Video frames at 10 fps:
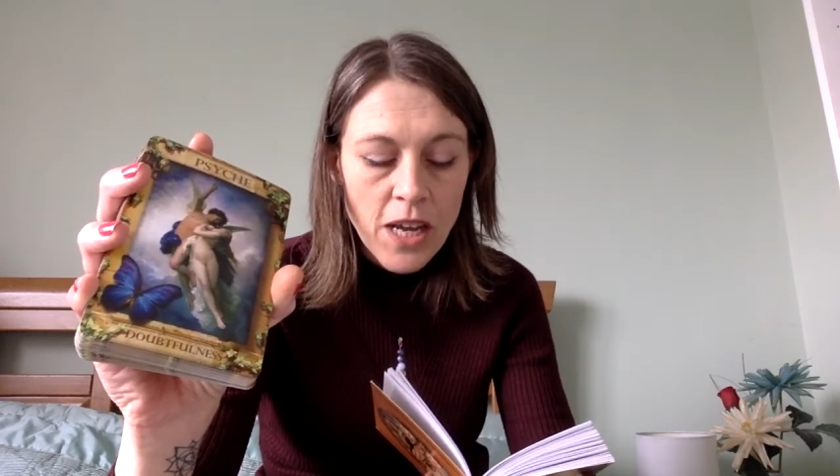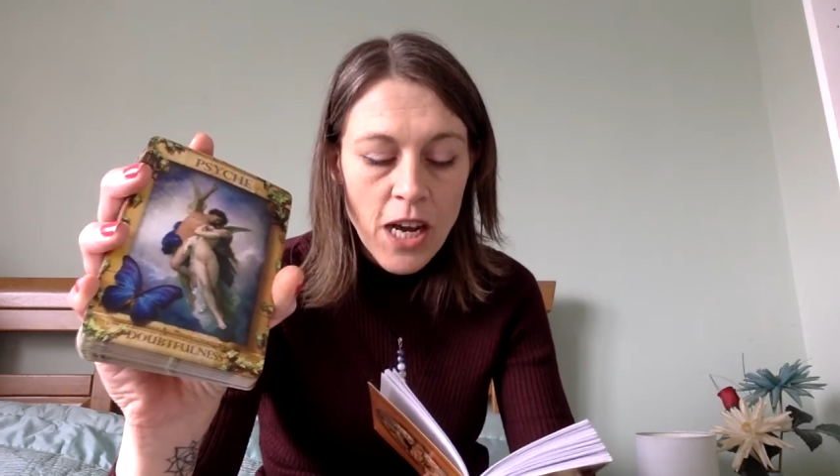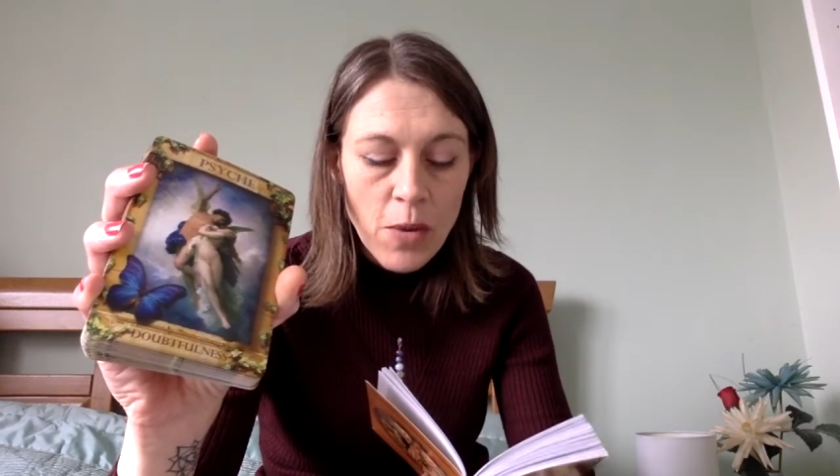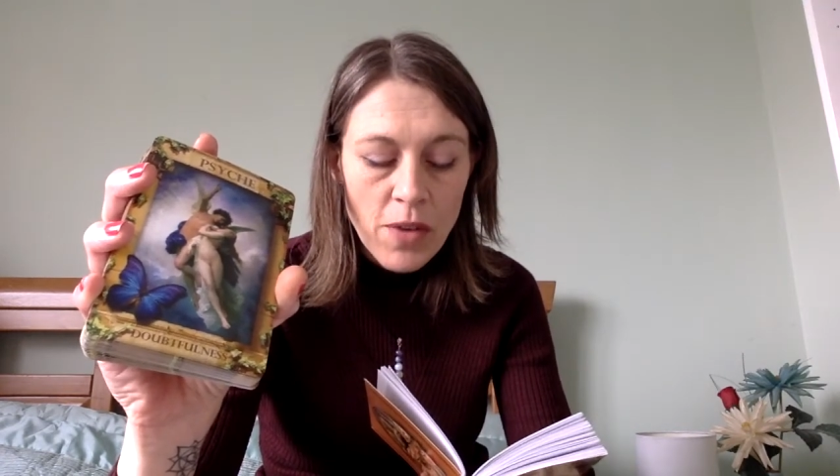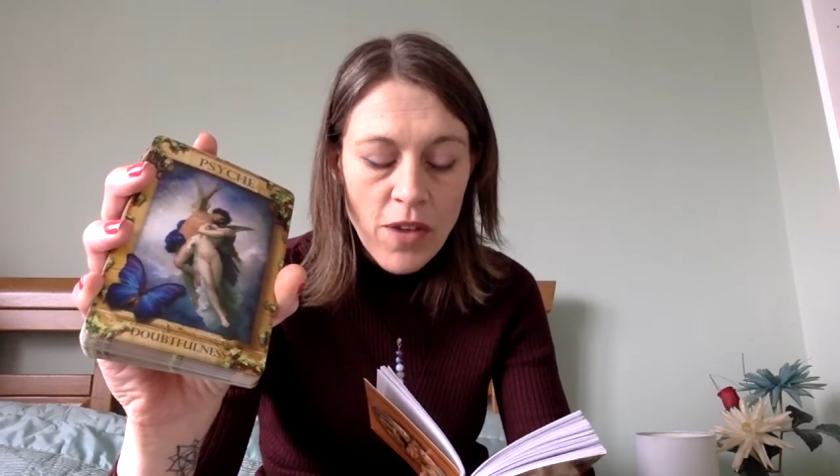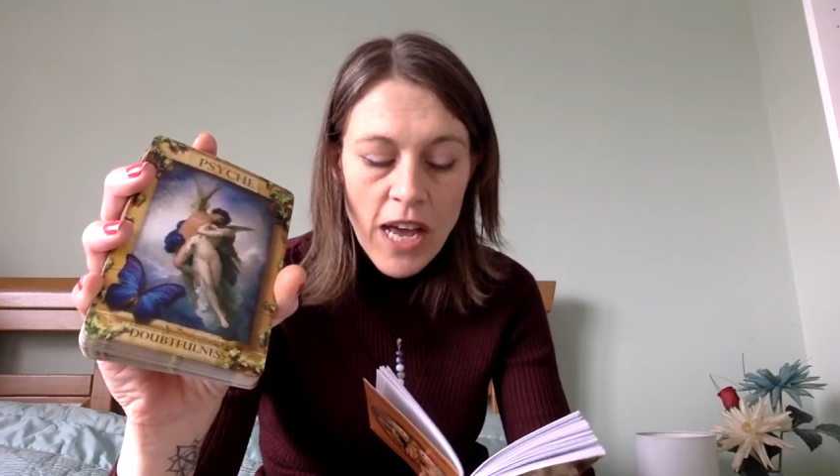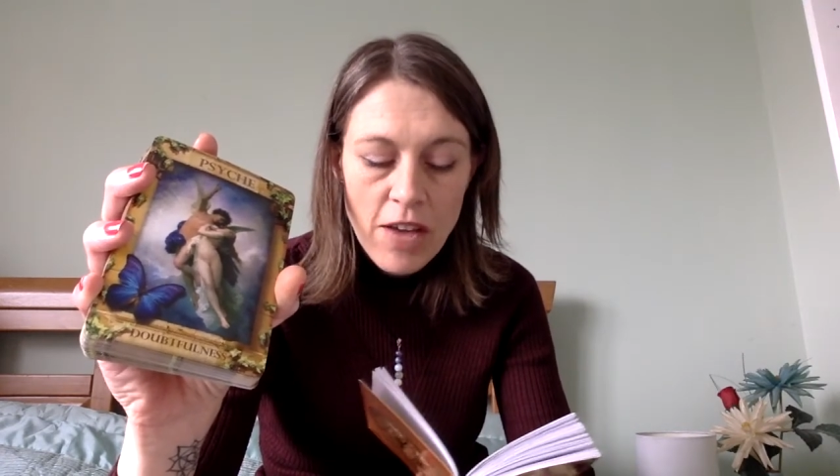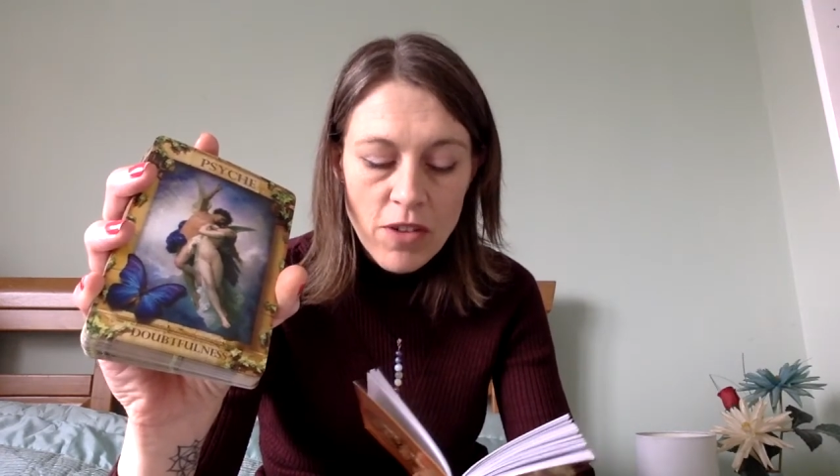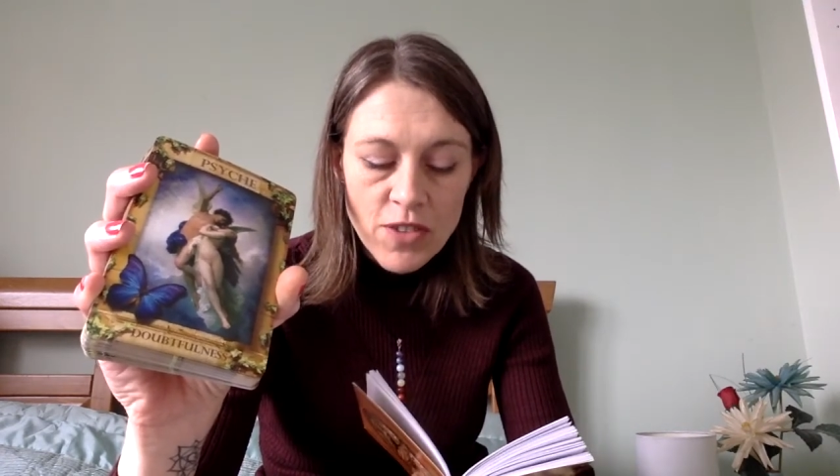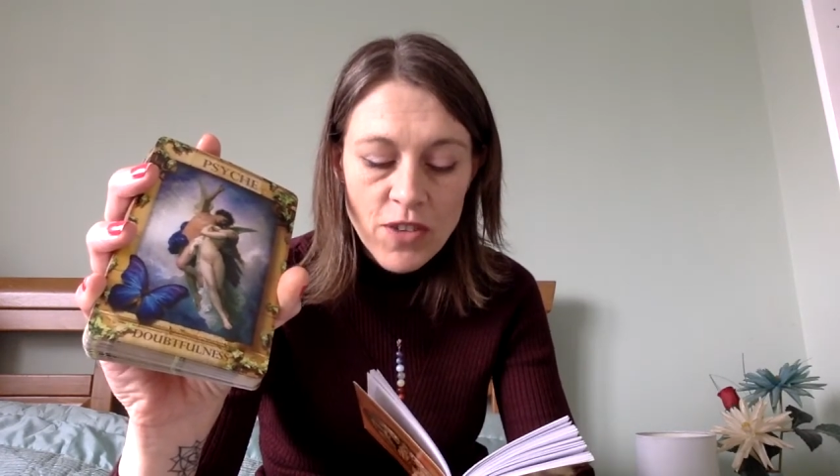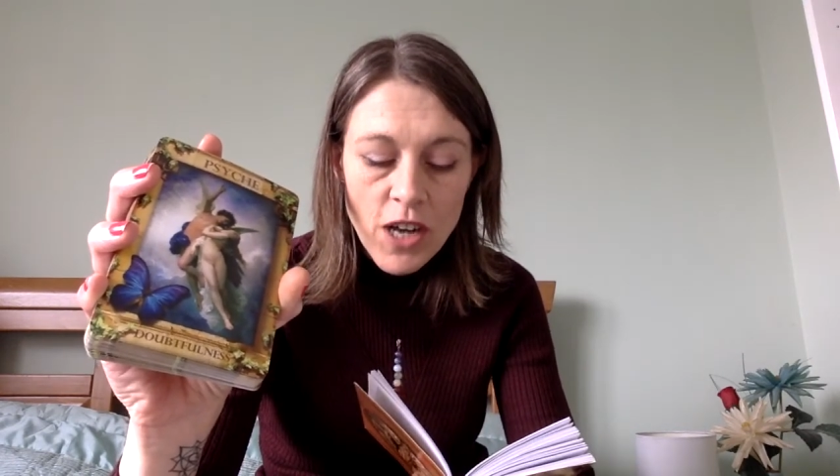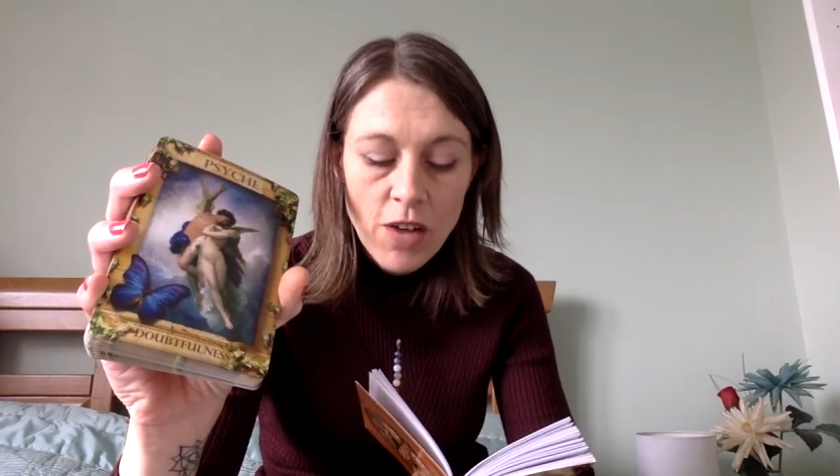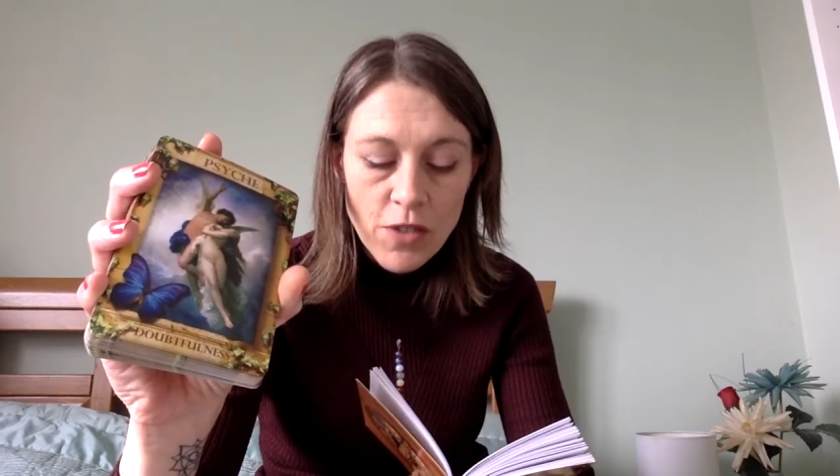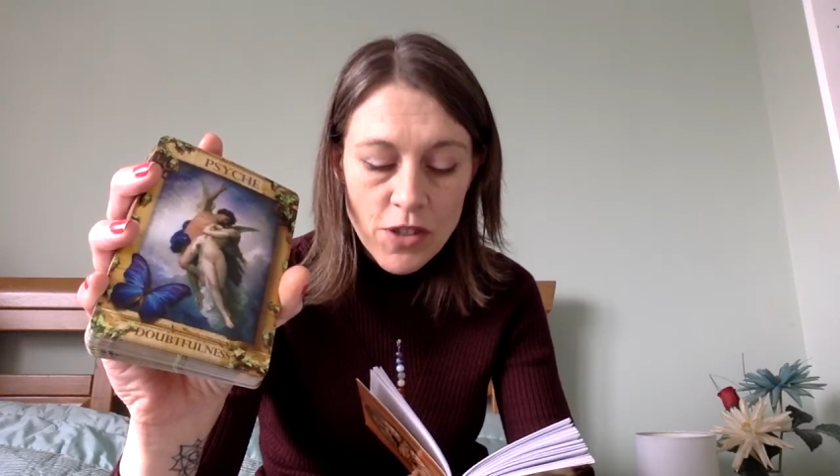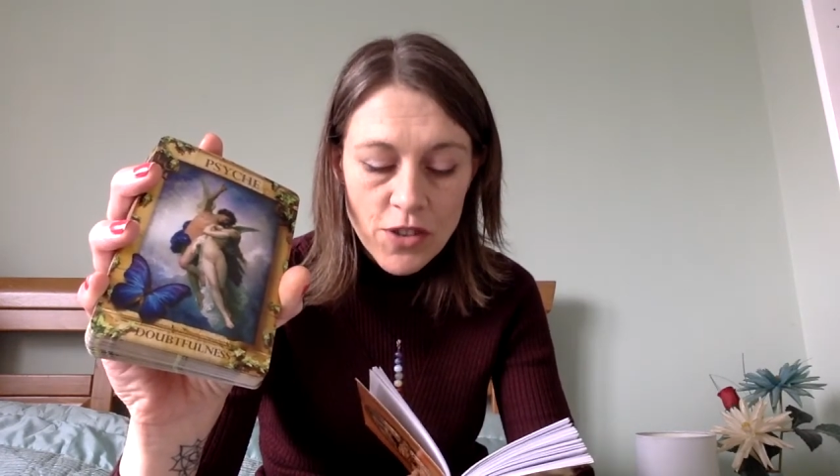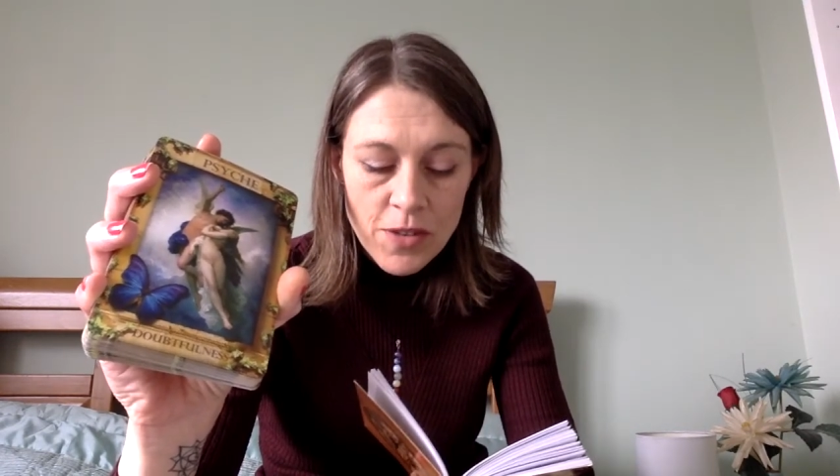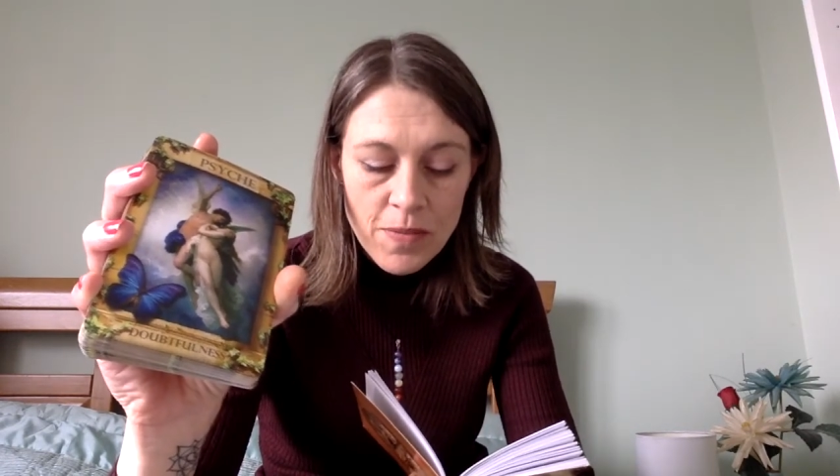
However, Eros recovered,